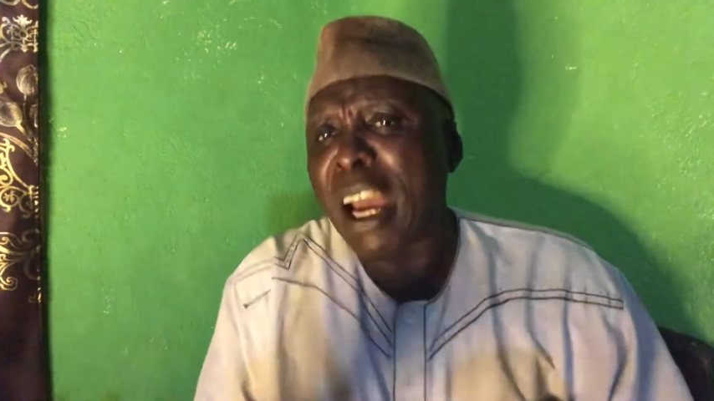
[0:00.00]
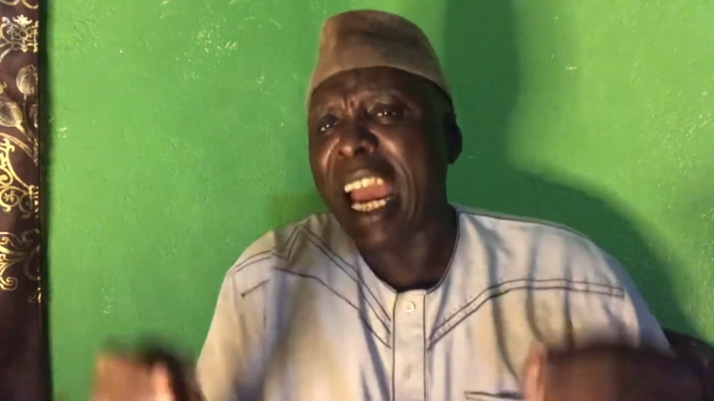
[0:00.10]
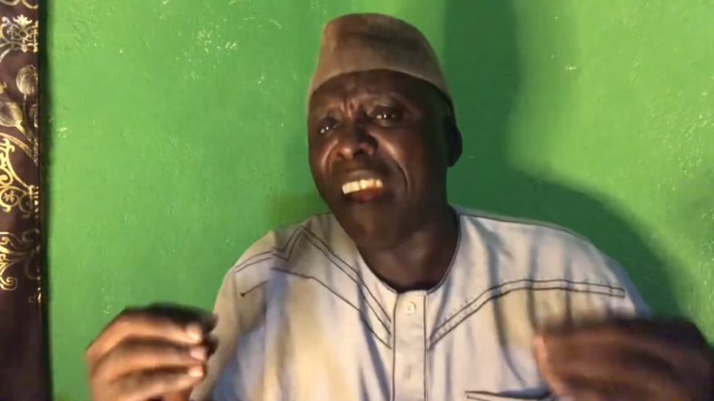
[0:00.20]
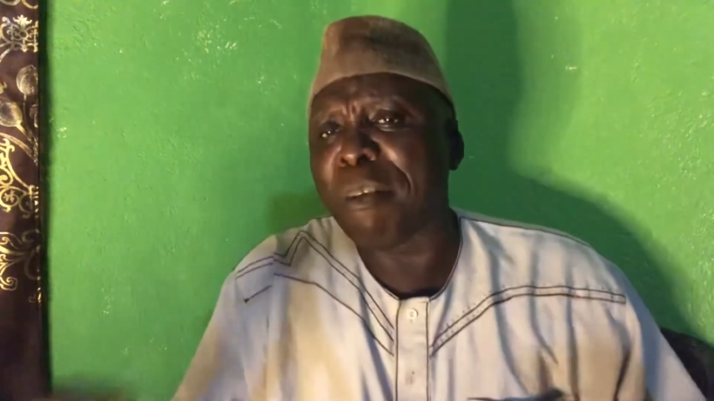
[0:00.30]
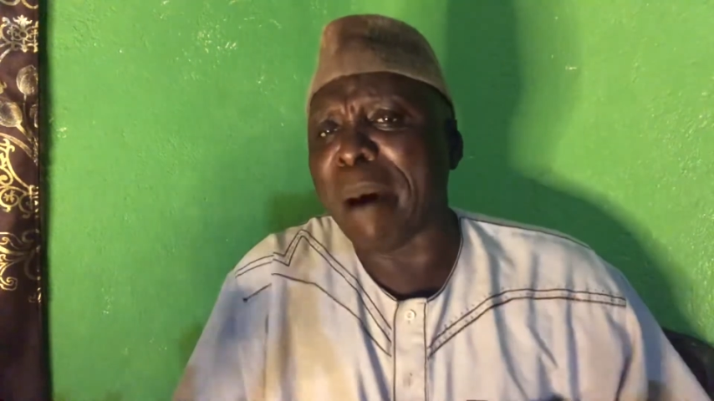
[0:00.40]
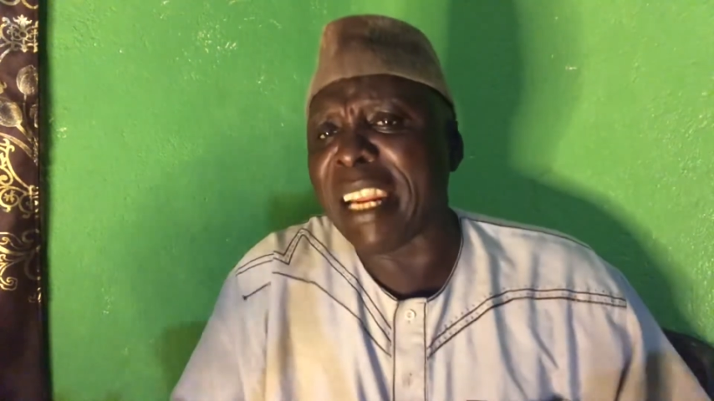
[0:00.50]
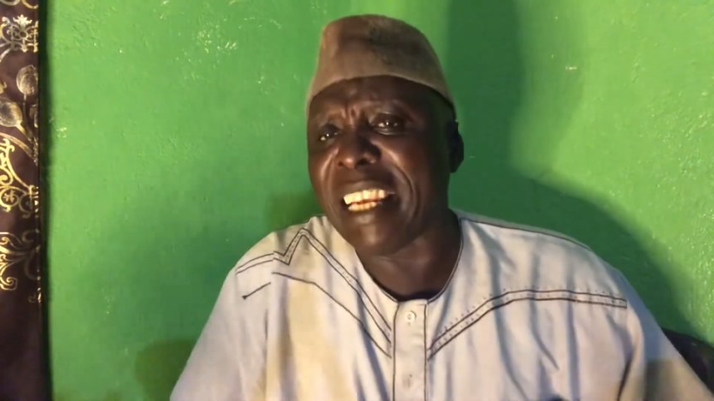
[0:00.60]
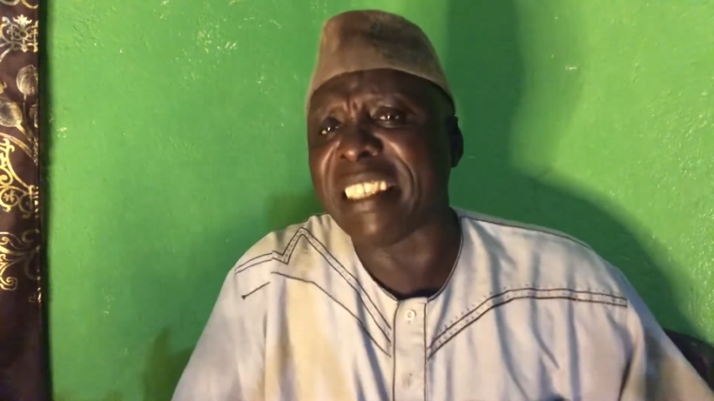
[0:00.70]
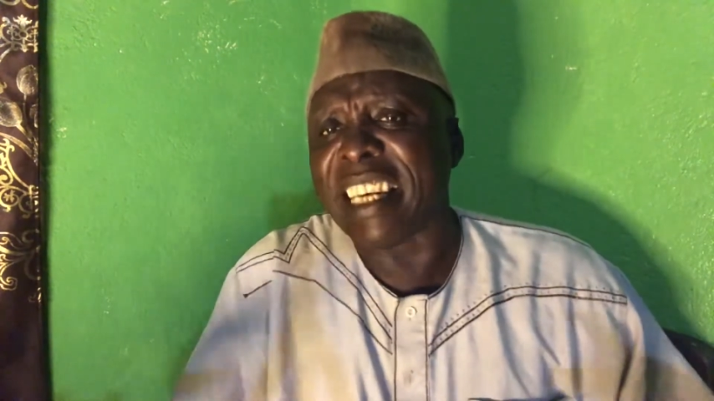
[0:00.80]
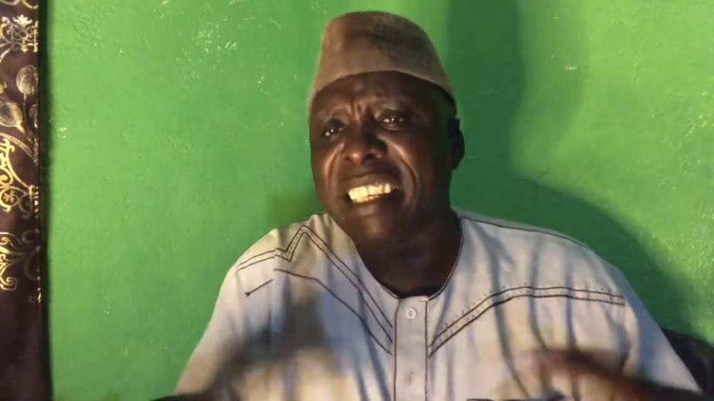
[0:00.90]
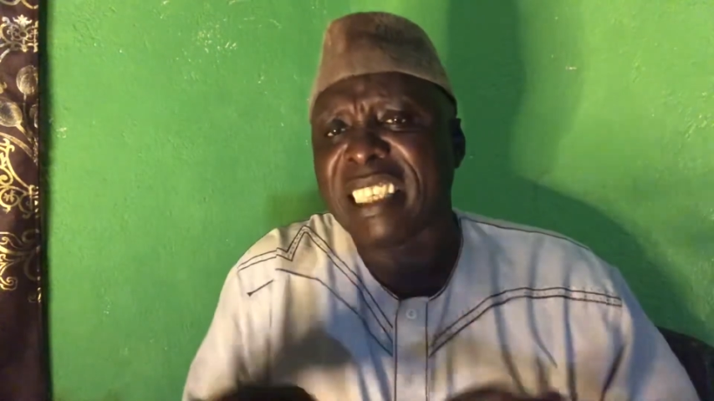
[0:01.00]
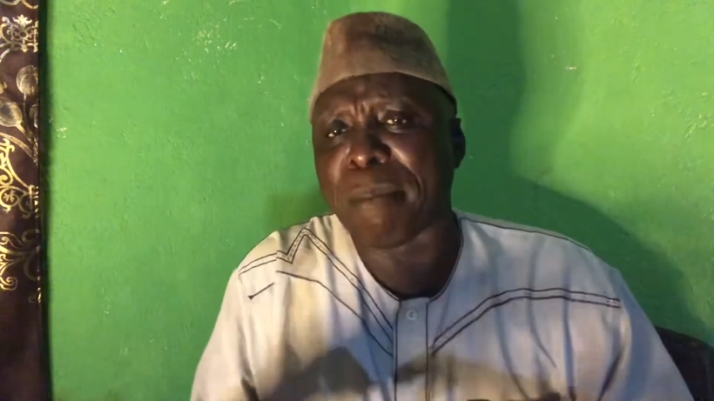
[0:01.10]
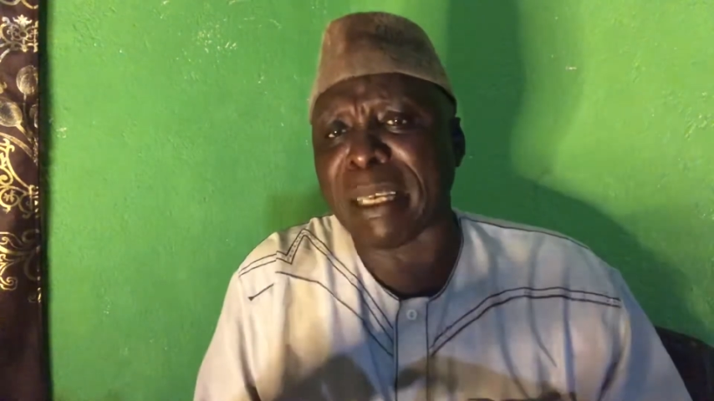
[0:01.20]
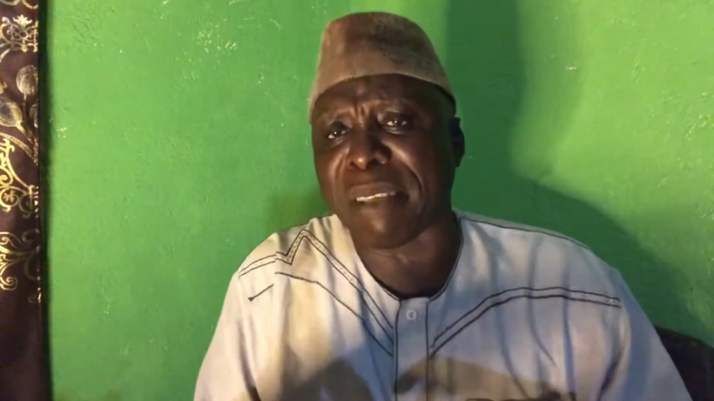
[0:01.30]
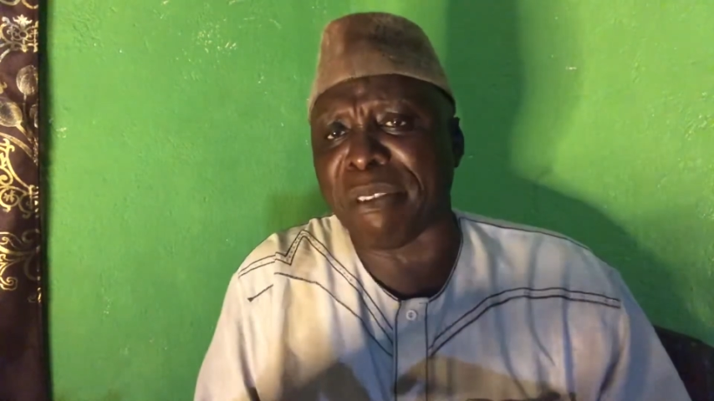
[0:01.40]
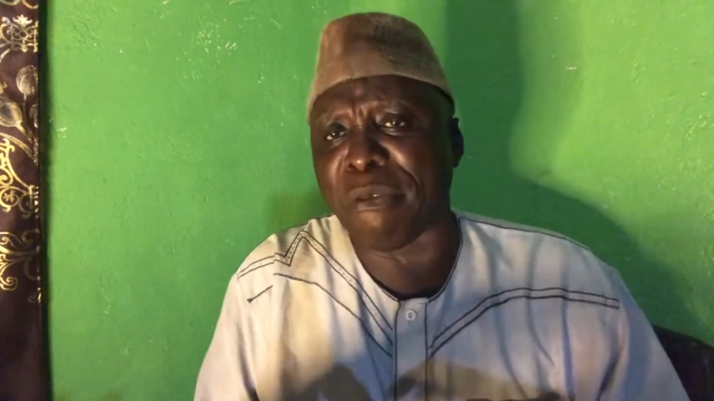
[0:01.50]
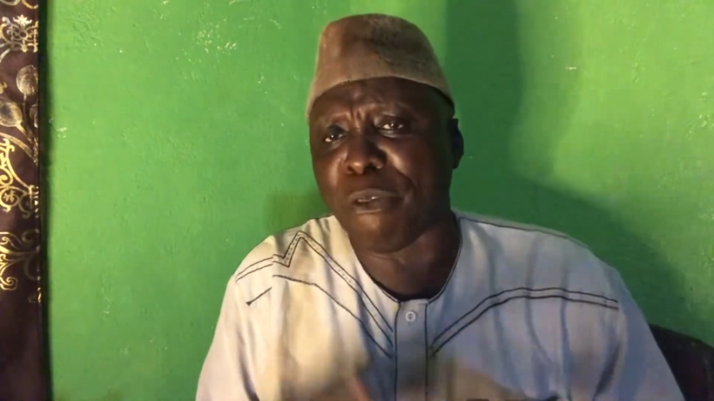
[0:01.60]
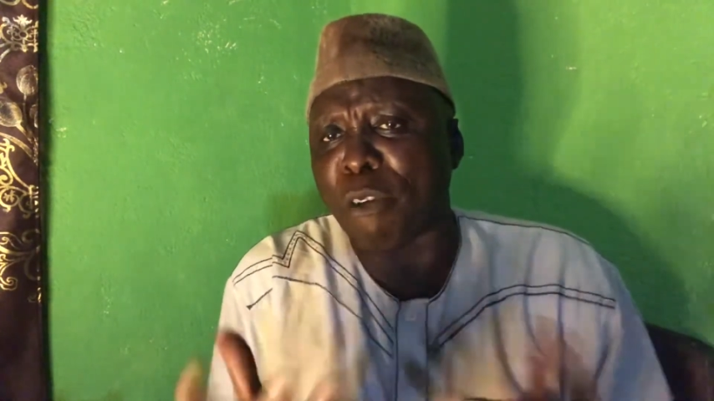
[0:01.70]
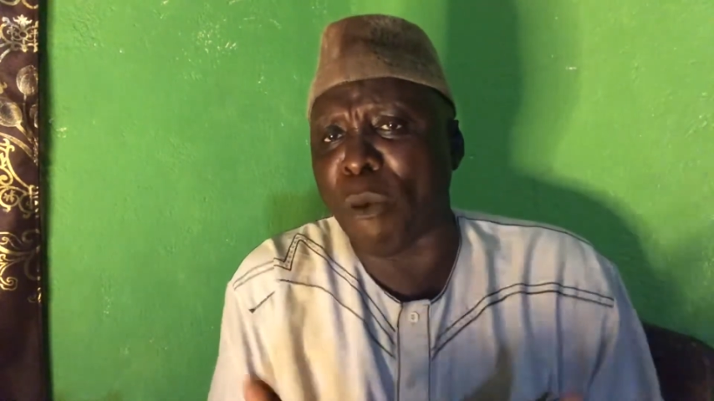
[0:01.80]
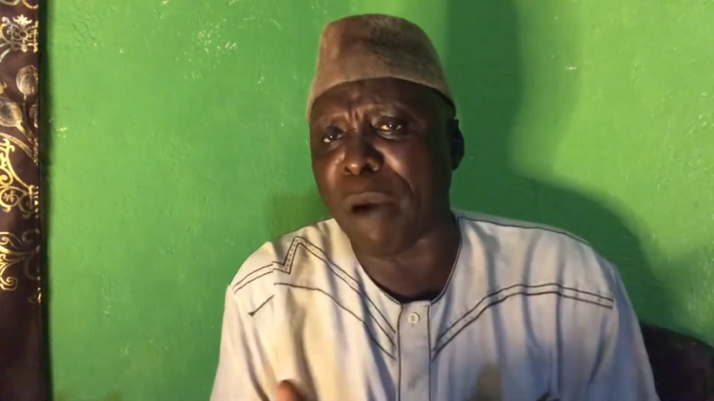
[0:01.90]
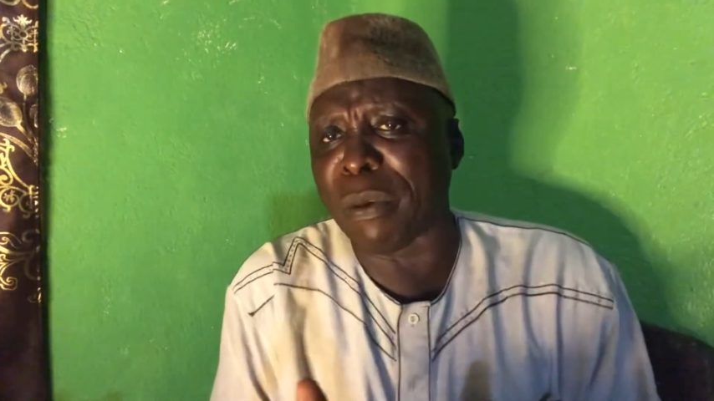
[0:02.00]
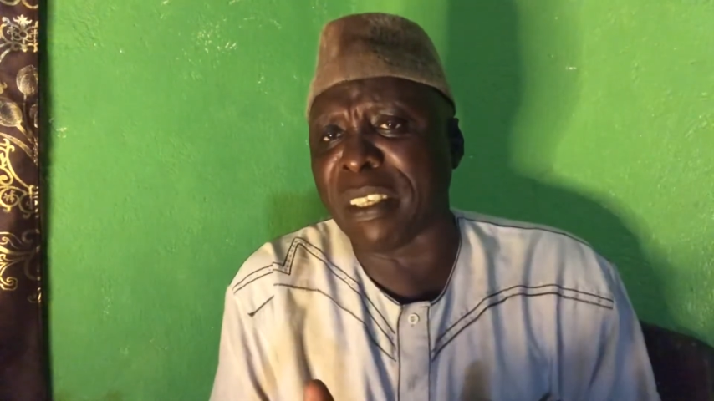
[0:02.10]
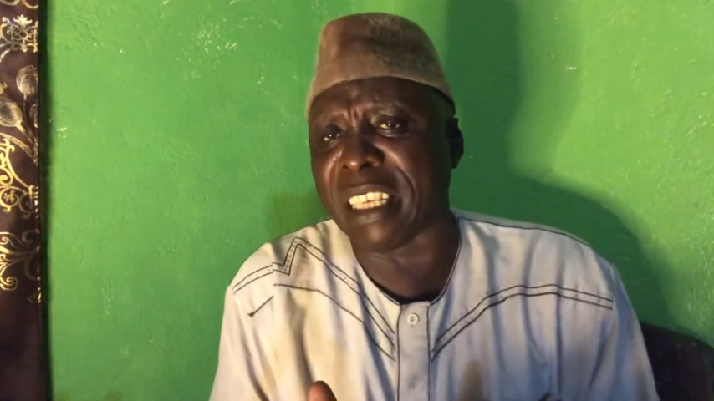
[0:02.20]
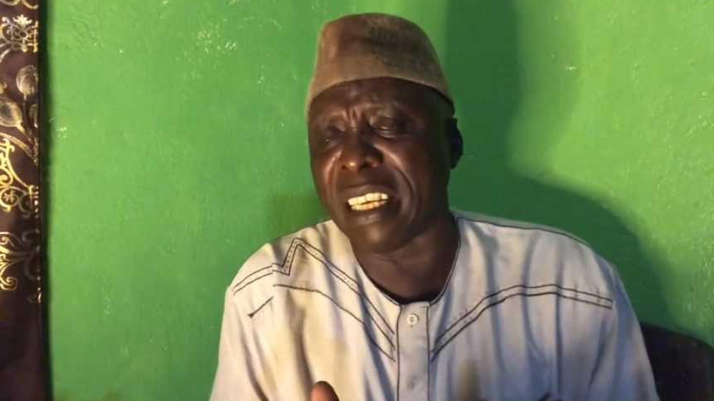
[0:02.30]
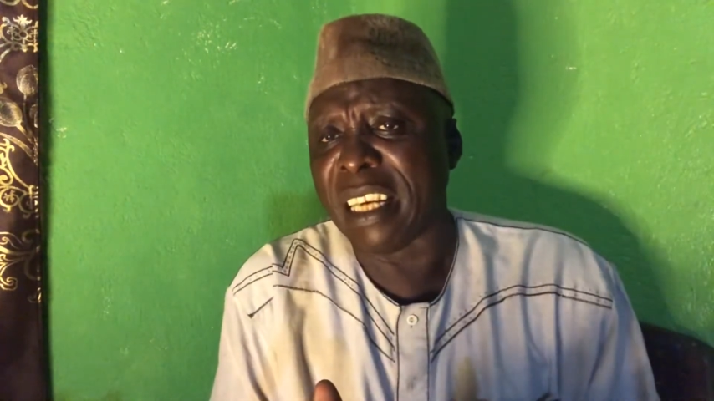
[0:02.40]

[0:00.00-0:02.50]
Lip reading: everybody is in sympathy for what reason?